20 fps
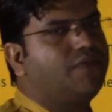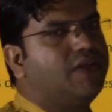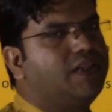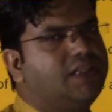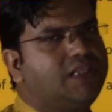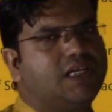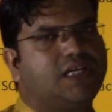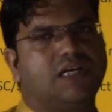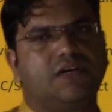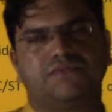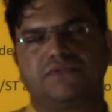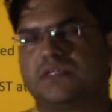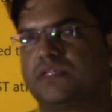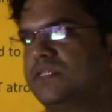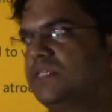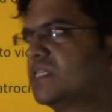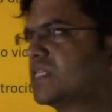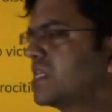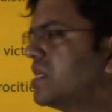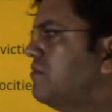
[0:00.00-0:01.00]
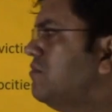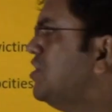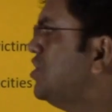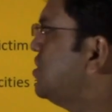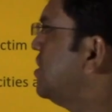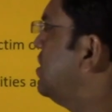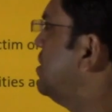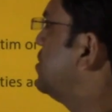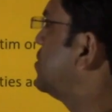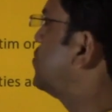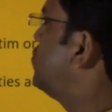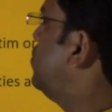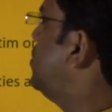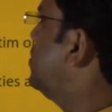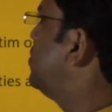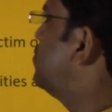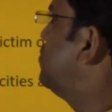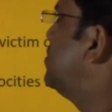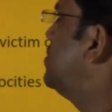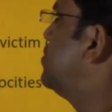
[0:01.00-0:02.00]
and thereafter this commission is
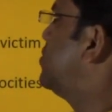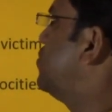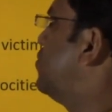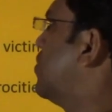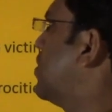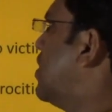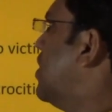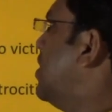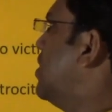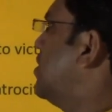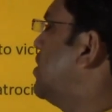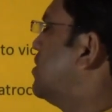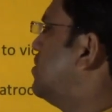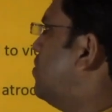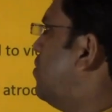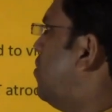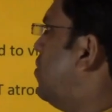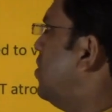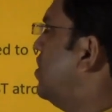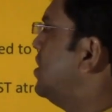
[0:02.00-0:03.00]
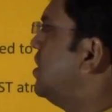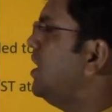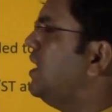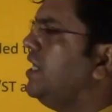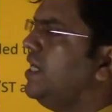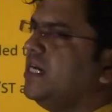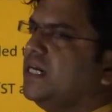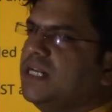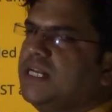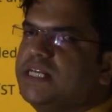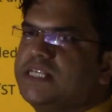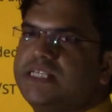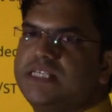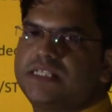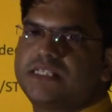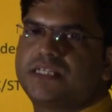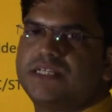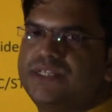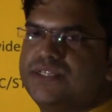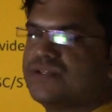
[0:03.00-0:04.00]
going to ensure that all the legal
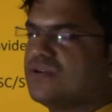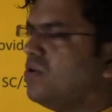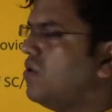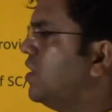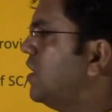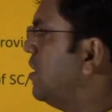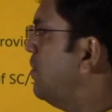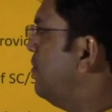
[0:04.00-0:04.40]
assistance, all the